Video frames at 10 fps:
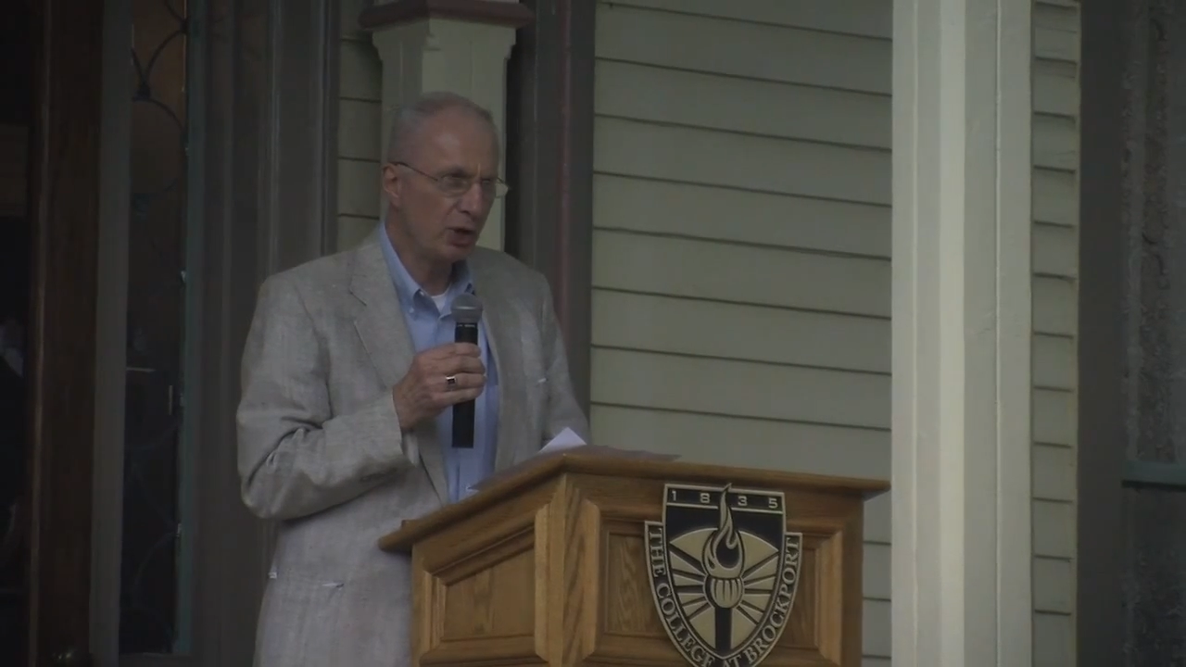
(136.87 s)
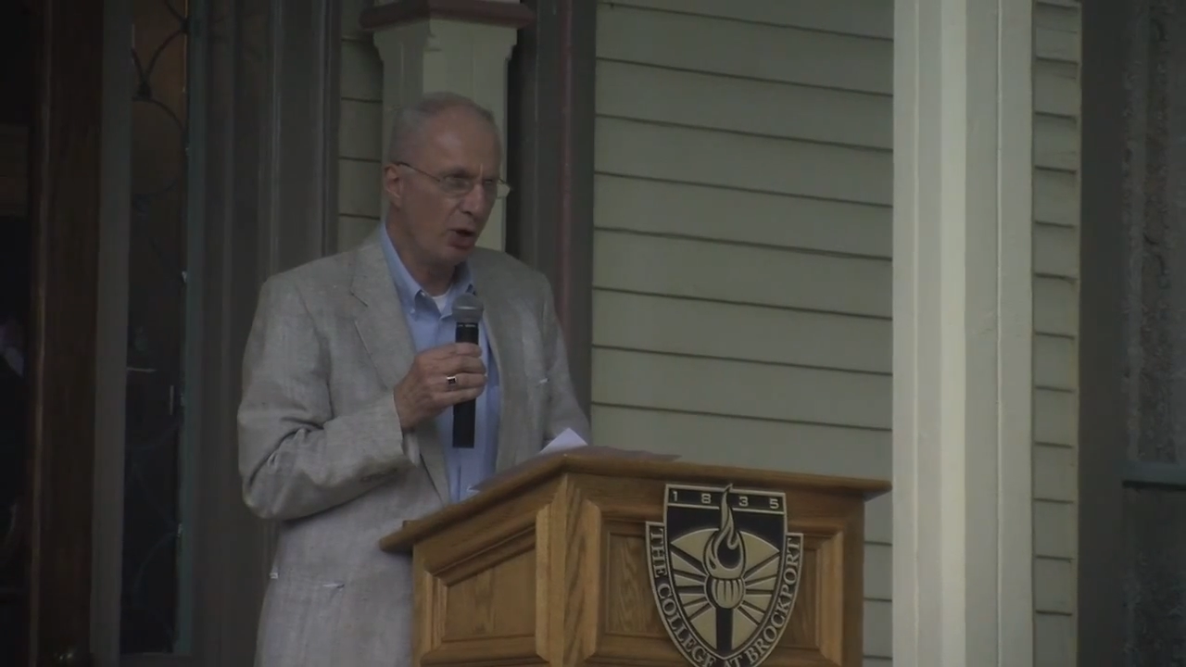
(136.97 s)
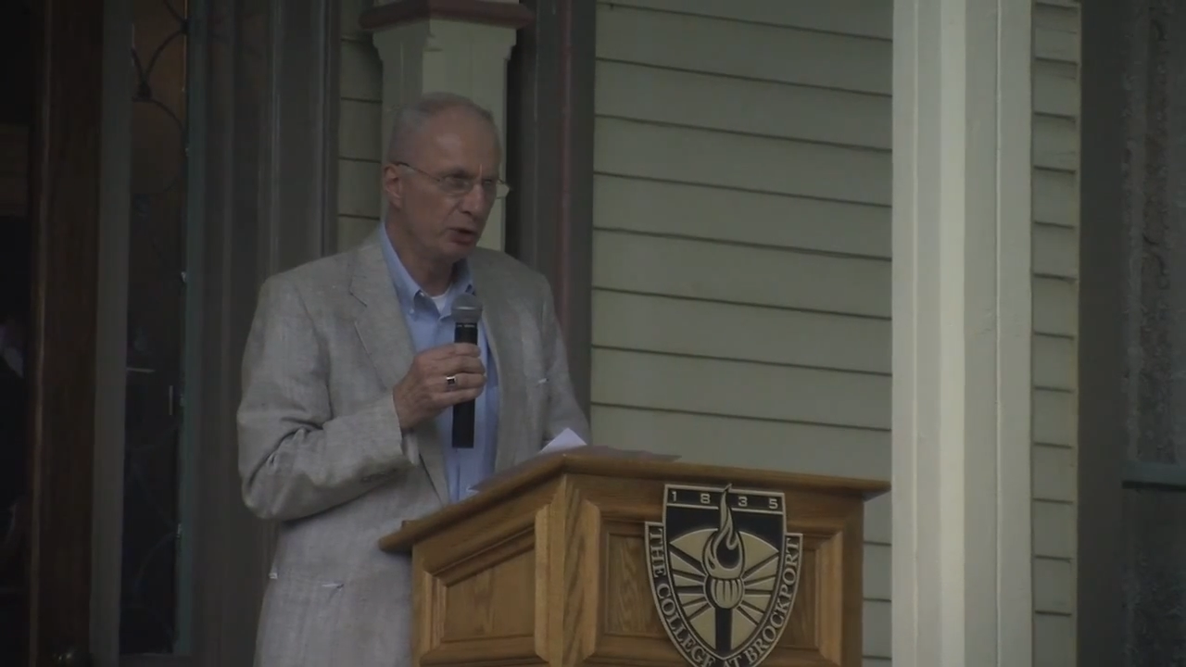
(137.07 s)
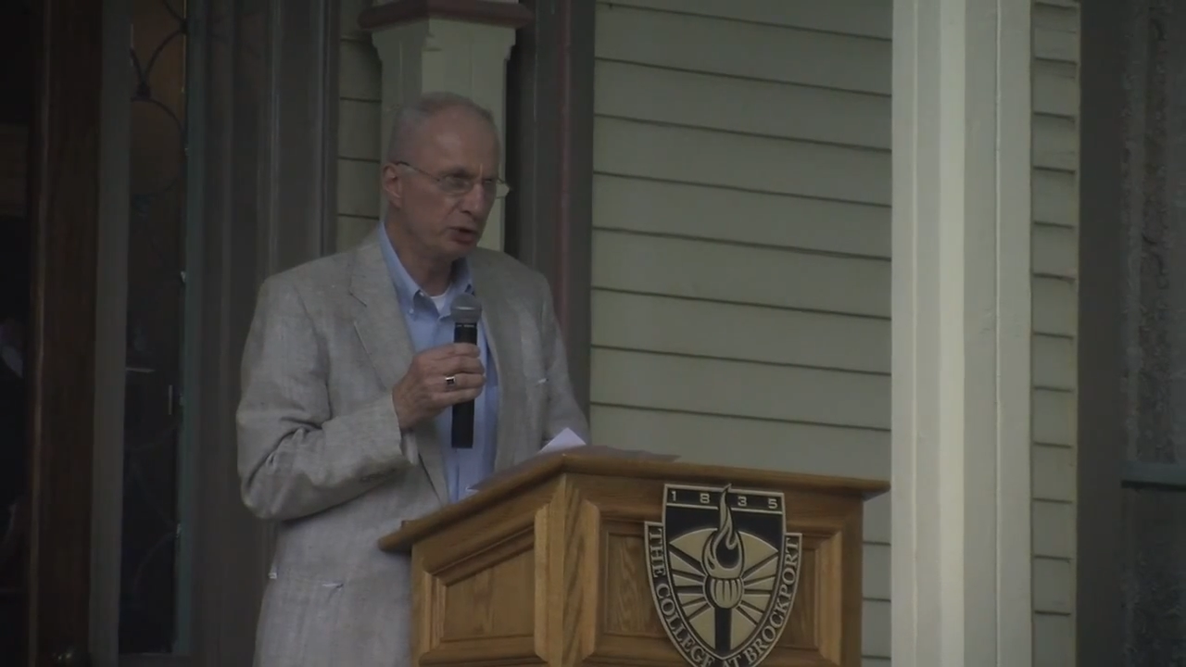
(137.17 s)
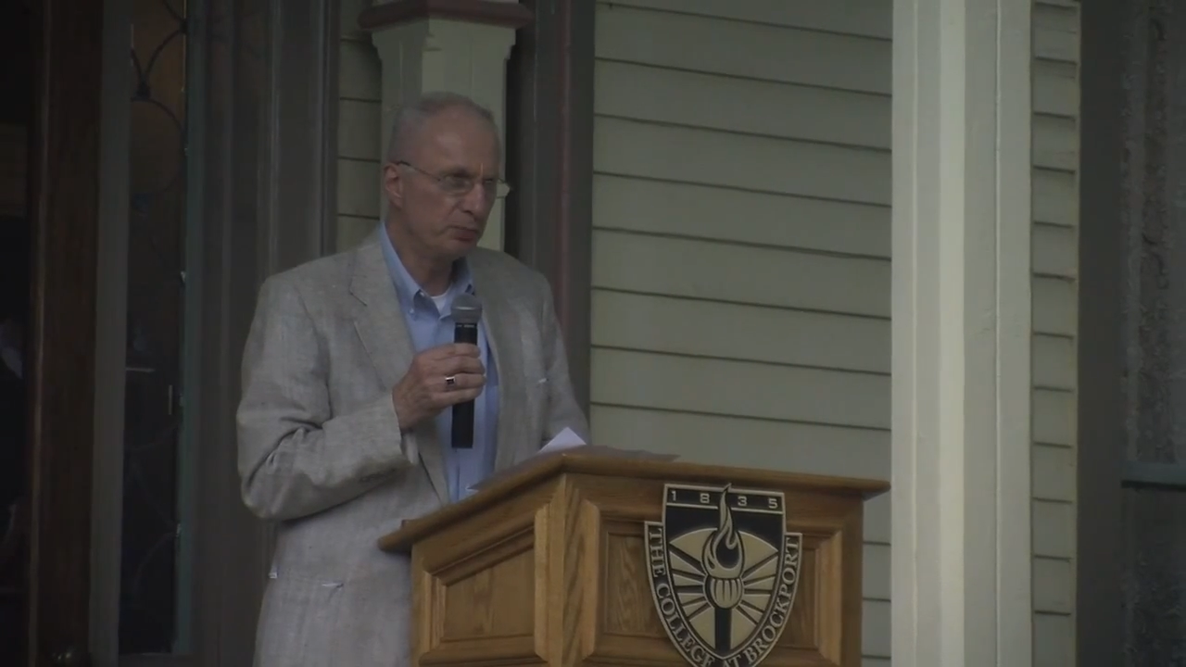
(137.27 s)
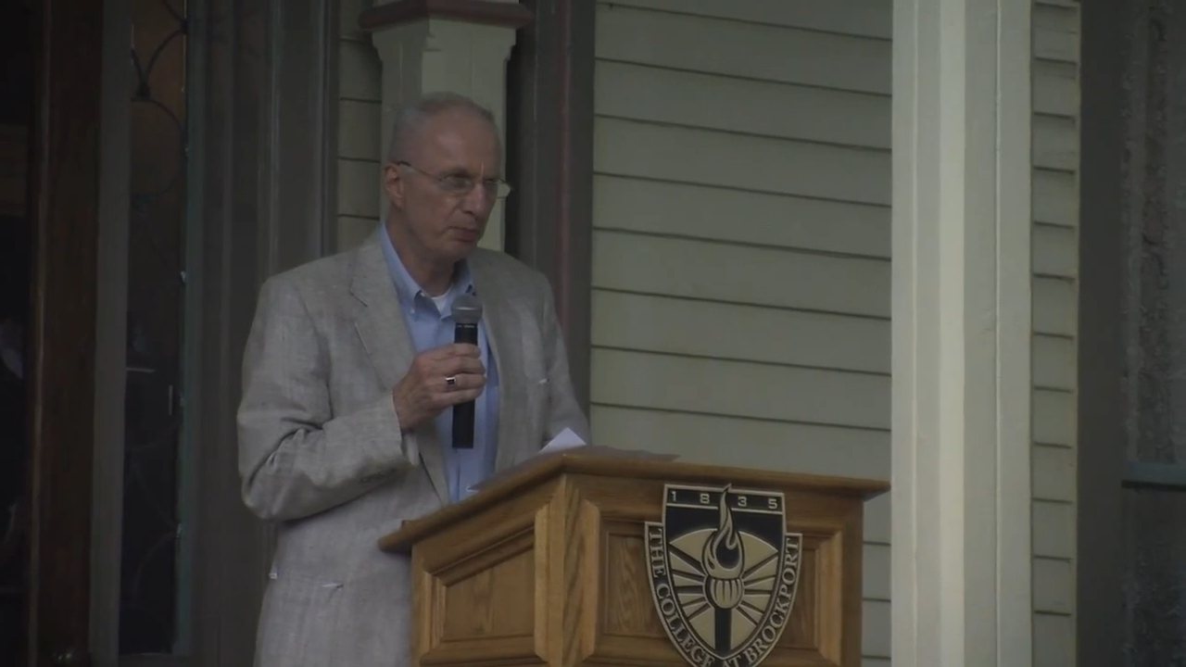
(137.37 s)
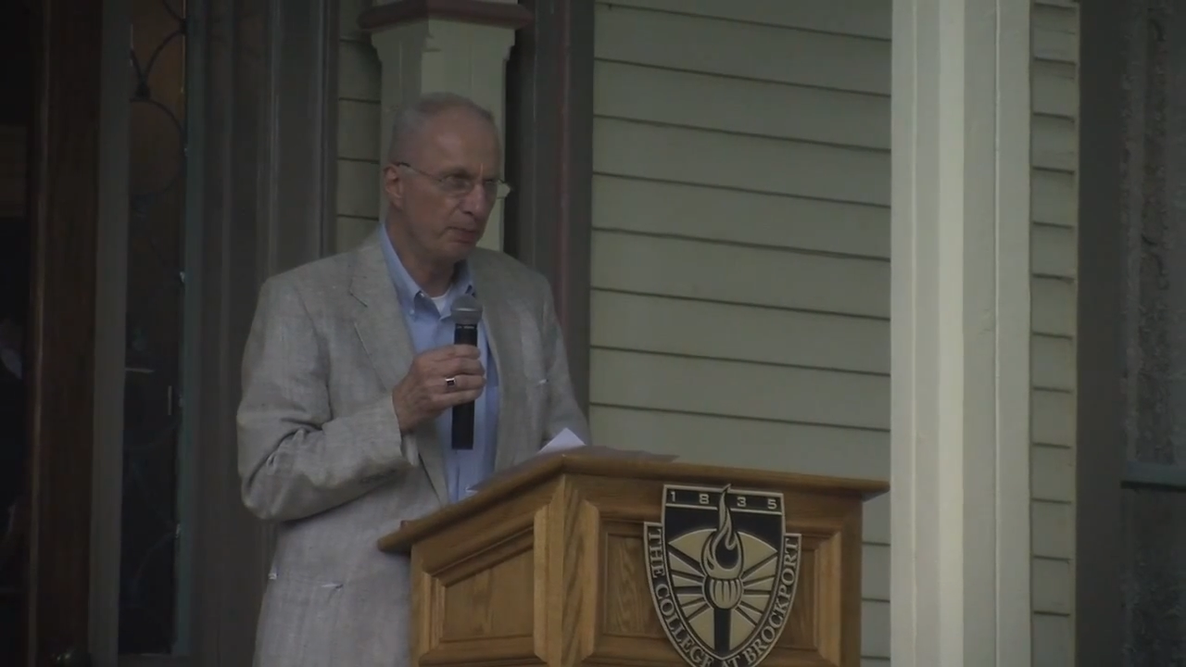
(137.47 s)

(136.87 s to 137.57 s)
coach